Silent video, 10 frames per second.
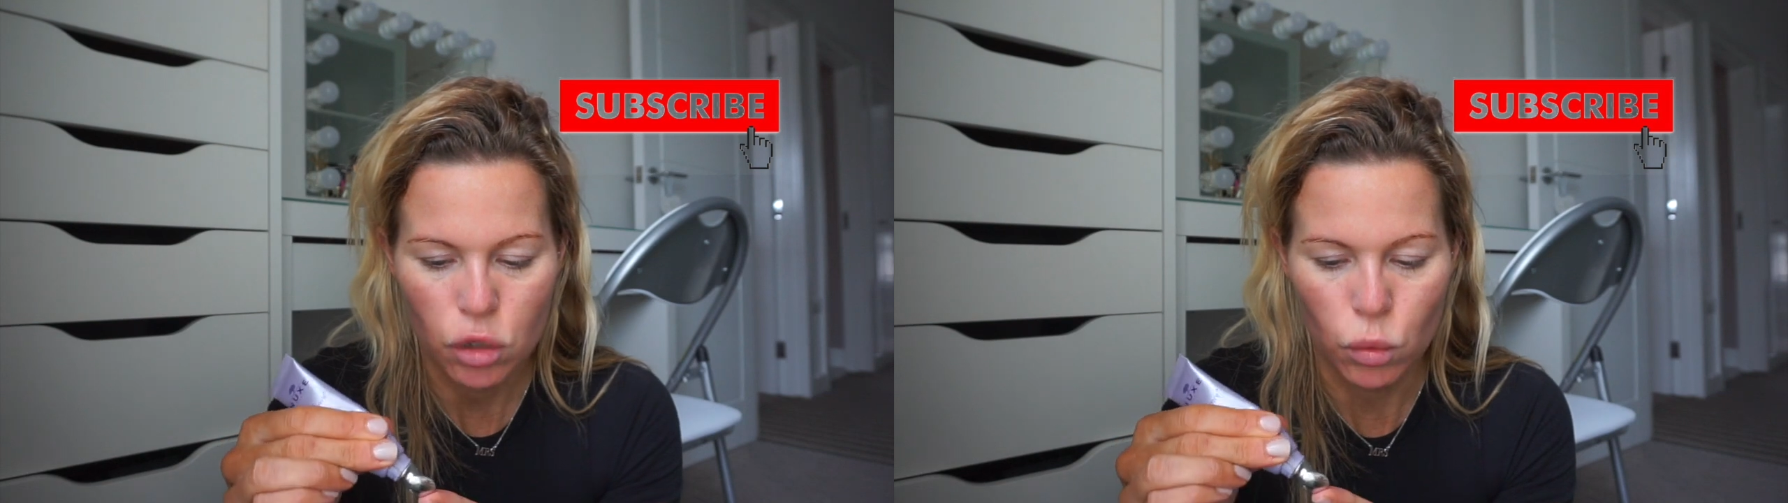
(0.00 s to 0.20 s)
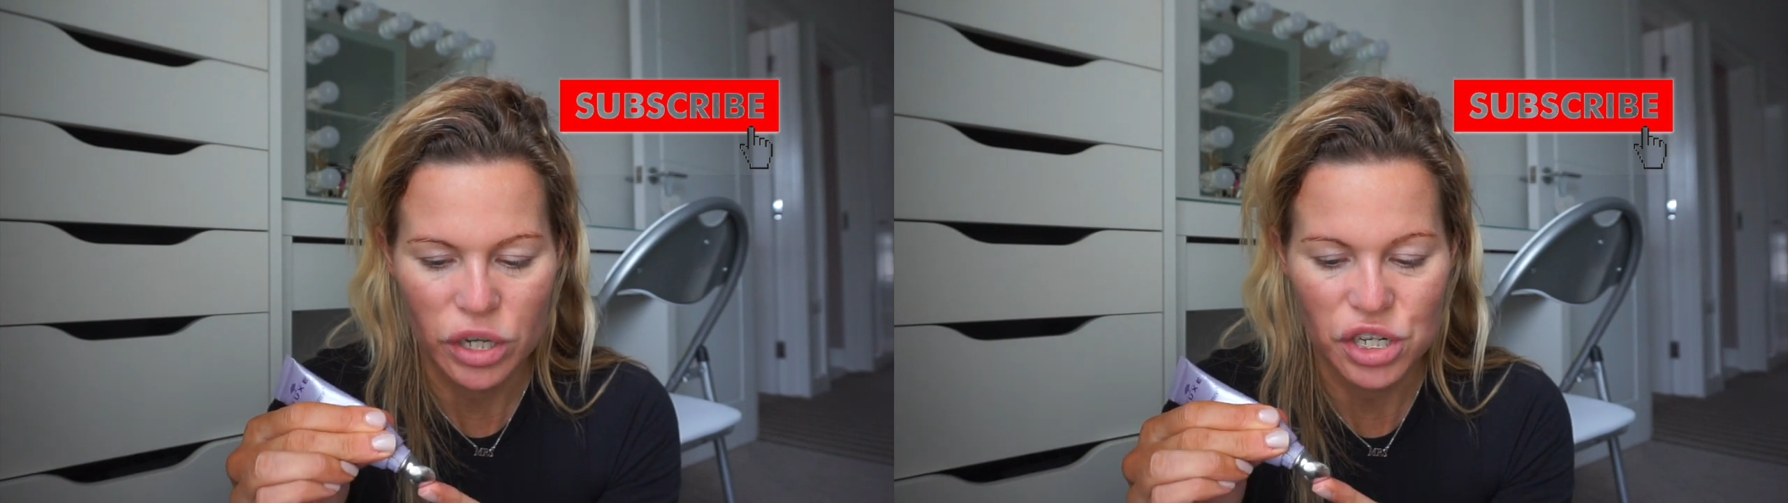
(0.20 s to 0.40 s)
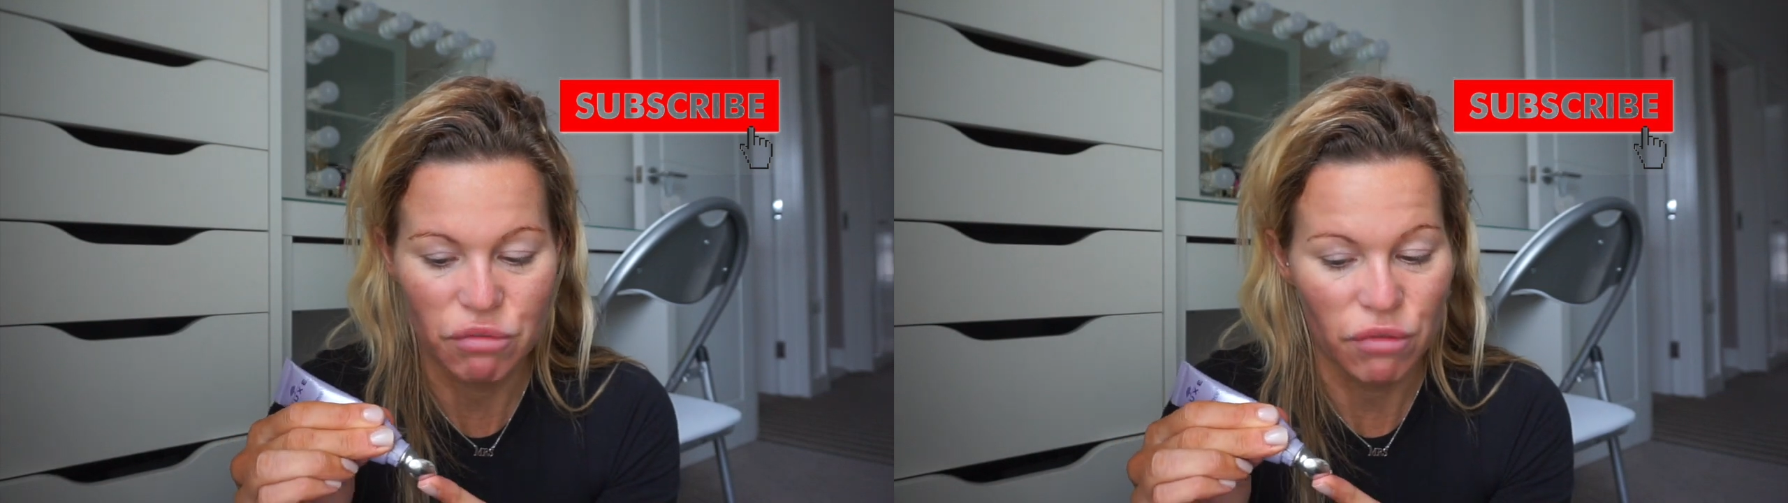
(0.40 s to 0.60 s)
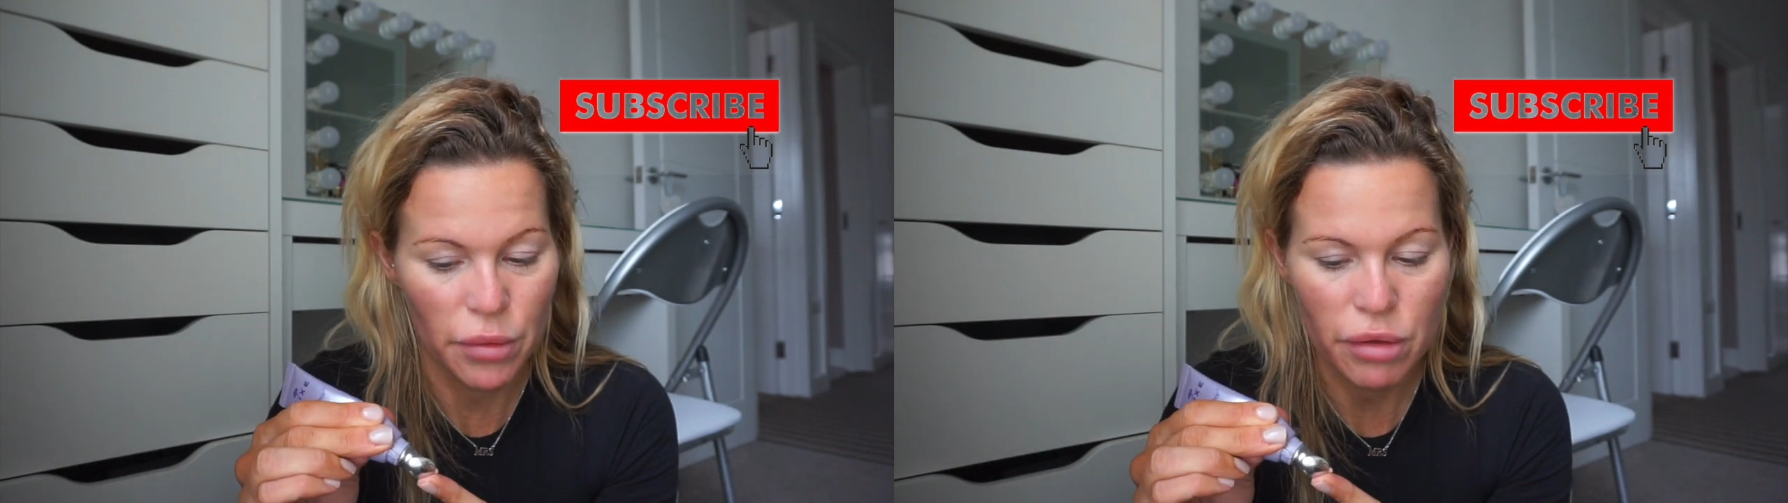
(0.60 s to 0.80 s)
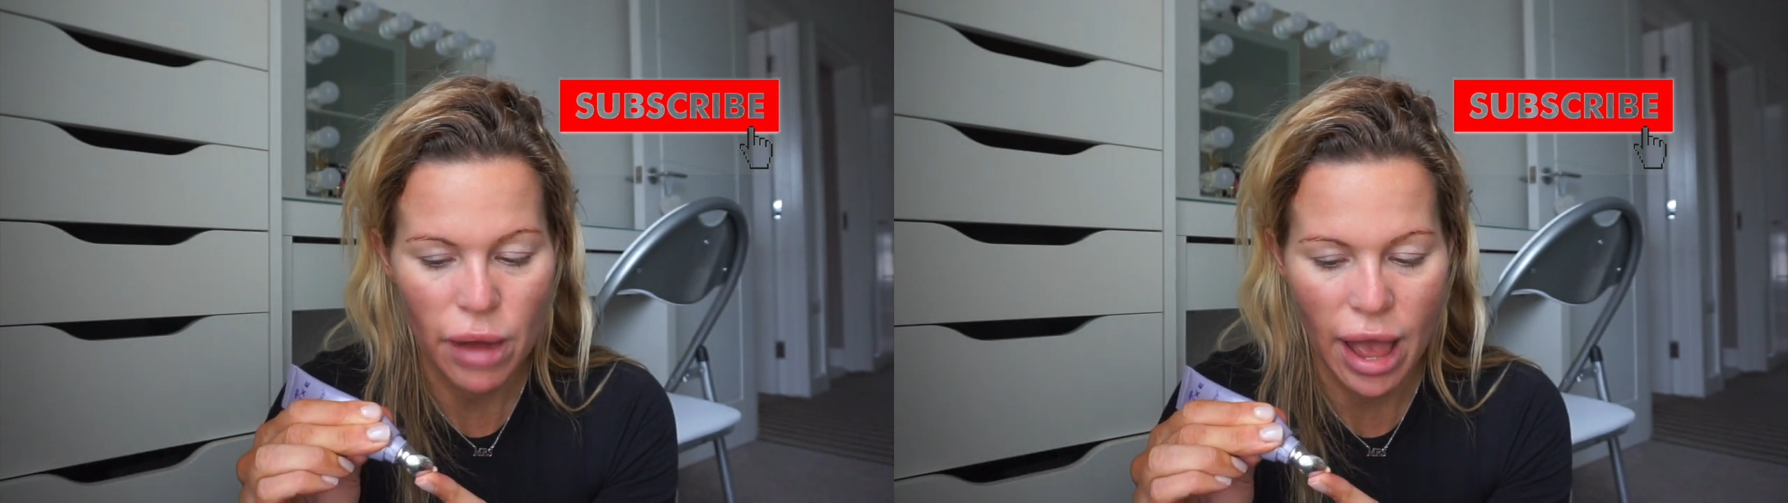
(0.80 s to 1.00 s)
which is
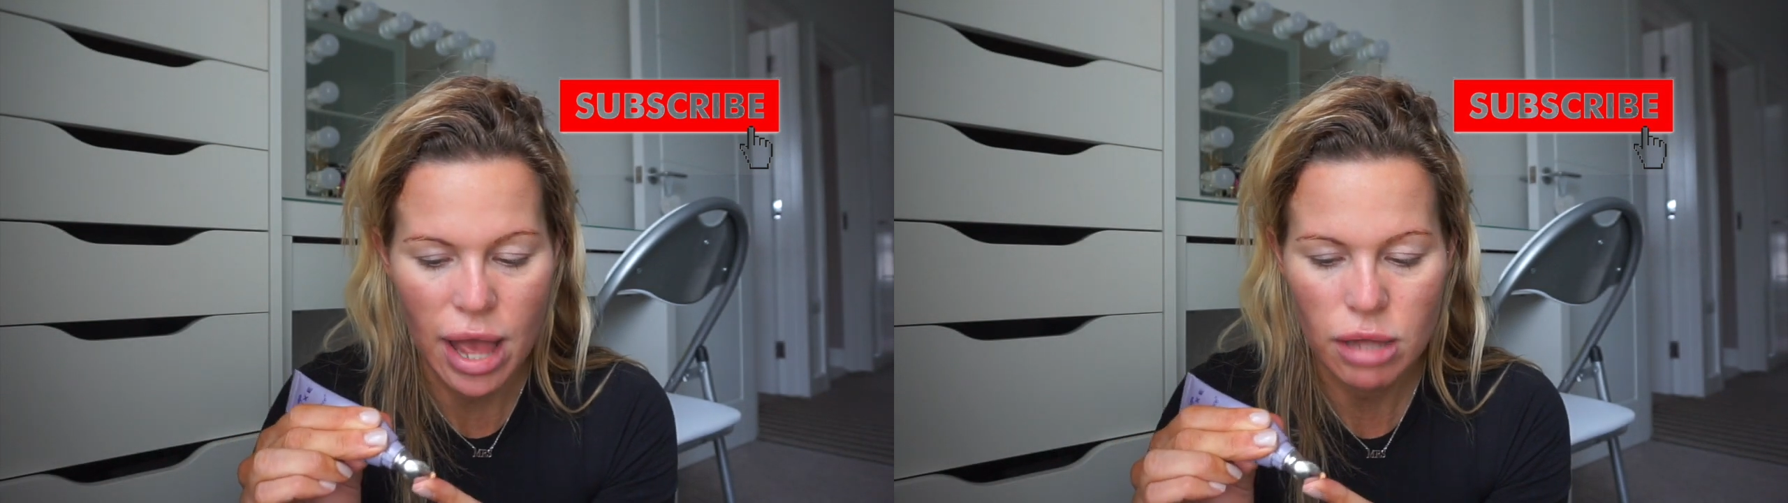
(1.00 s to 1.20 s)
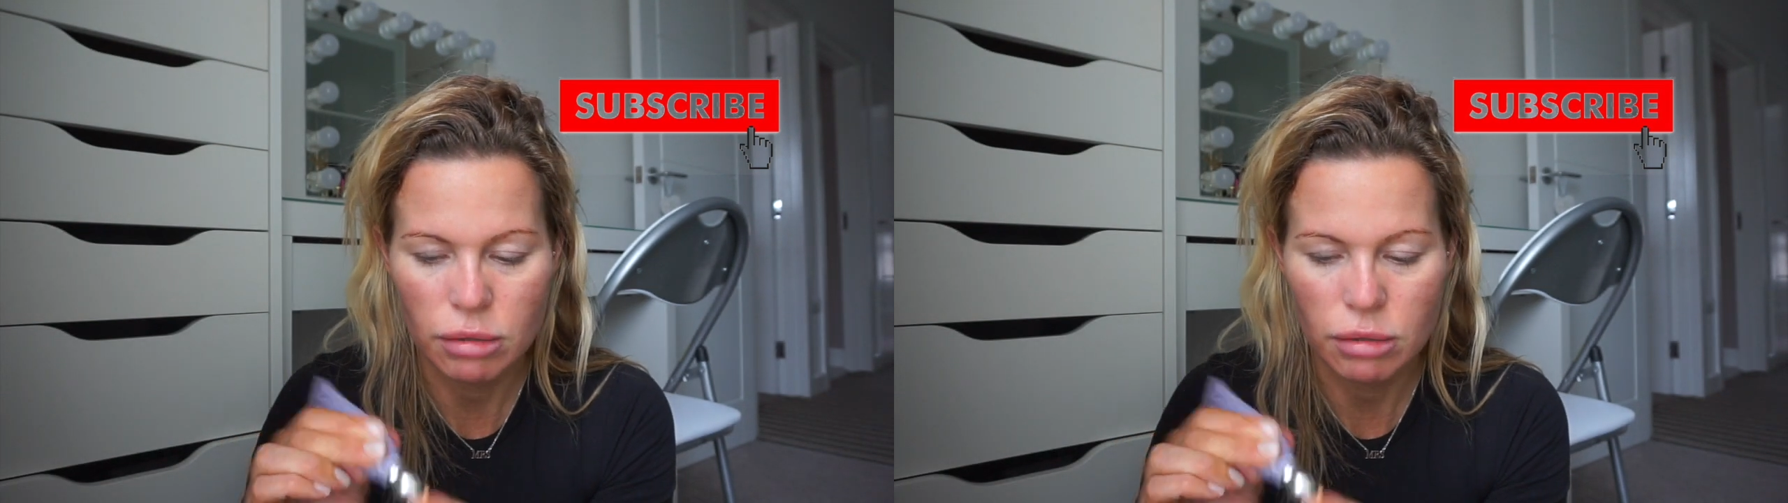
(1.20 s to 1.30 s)
very rare.